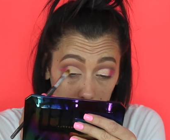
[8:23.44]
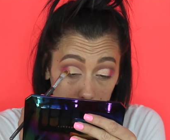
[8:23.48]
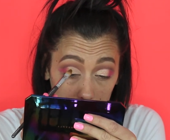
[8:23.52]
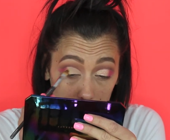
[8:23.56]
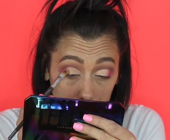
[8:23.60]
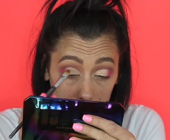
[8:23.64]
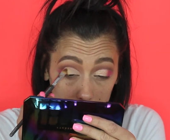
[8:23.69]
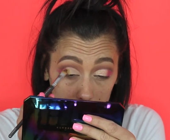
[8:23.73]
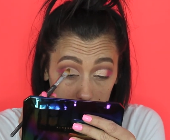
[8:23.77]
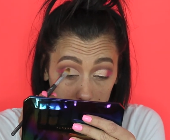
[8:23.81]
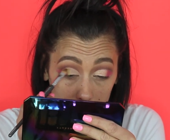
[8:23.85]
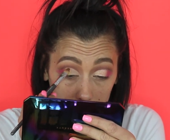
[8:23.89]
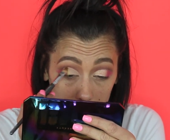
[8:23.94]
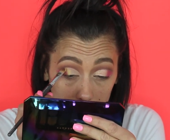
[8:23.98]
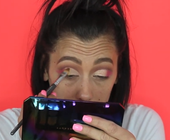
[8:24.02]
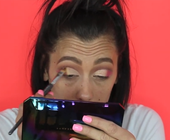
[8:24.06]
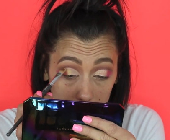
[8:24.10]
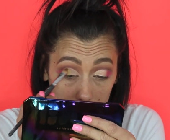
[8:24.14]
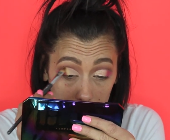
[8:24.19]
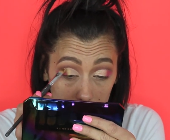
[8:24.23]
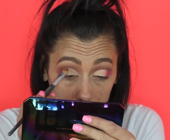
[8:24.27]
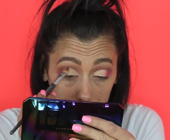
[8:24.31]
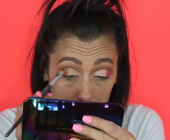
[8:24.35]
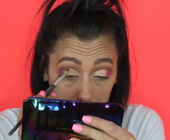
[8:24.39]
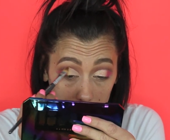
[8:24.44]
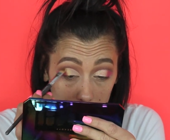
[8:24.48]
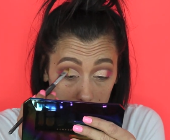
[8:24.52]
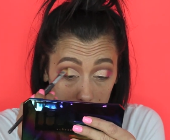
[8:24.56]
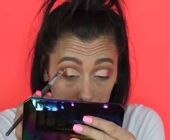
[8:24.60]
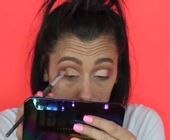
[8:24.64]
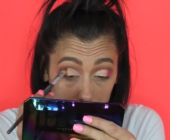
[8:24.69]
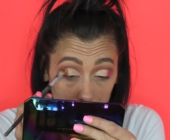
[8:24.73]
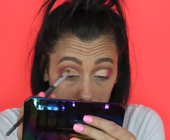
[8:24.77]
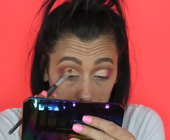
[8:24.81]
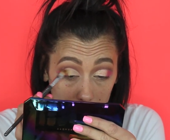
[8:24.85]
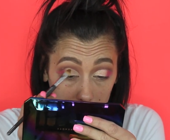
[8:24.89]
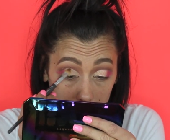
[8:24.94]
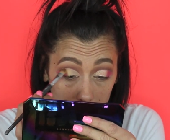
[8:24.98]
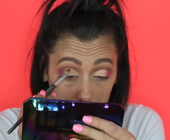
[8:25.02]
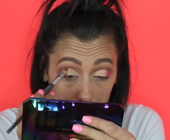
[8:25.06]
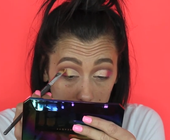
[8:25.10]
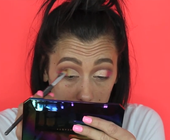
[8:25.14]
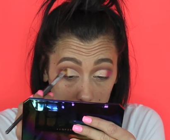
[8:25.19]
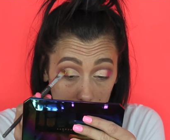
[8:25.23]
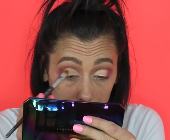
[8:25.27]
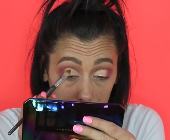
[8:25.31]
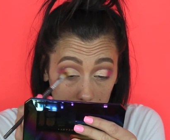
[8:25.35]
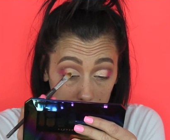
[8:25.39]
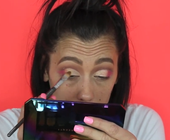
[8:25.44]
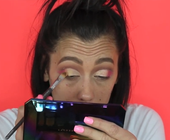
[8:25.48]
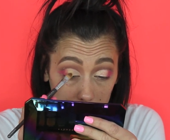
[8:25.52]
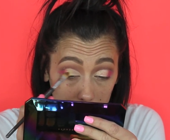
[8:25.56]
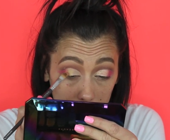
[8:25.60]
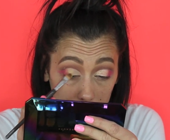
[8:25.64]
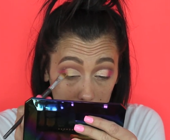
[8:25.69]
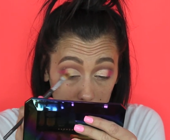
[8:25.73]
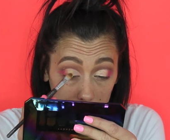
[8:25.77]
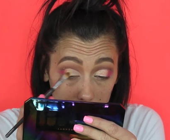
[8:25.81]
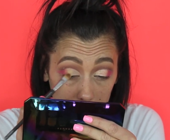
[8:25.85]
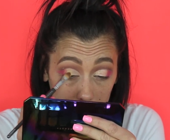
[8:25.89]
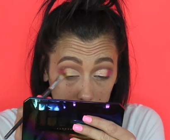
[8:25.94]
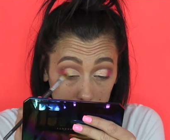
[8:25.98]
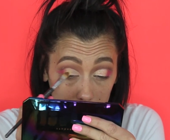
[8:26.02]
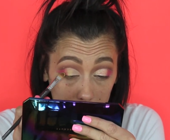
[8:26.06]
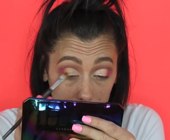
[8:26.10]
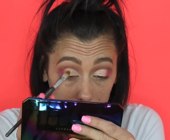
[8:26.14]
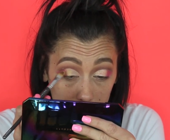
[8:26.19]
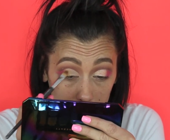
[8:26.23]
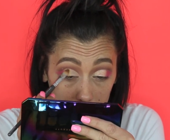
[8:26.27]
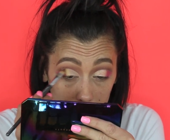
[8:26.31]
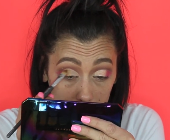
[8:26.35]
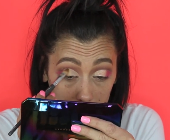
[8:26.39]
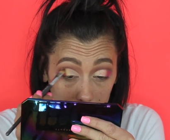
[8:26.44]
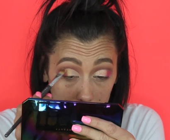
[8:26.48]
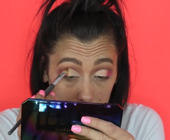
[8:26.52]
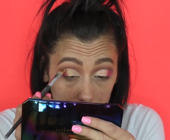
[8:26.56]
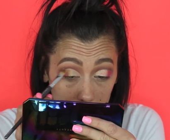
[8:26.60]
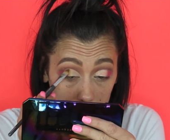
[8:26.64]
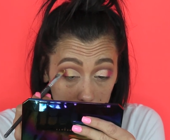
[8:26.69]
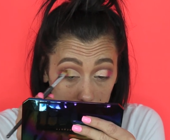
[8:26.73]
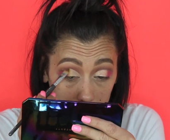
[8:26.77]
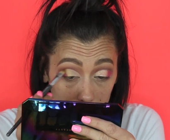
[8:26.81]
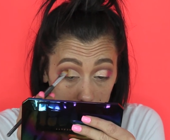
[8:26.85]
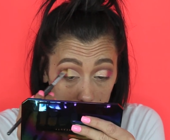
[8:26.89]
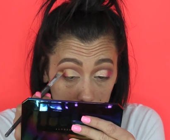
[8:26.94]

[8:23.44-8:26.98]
[no speech]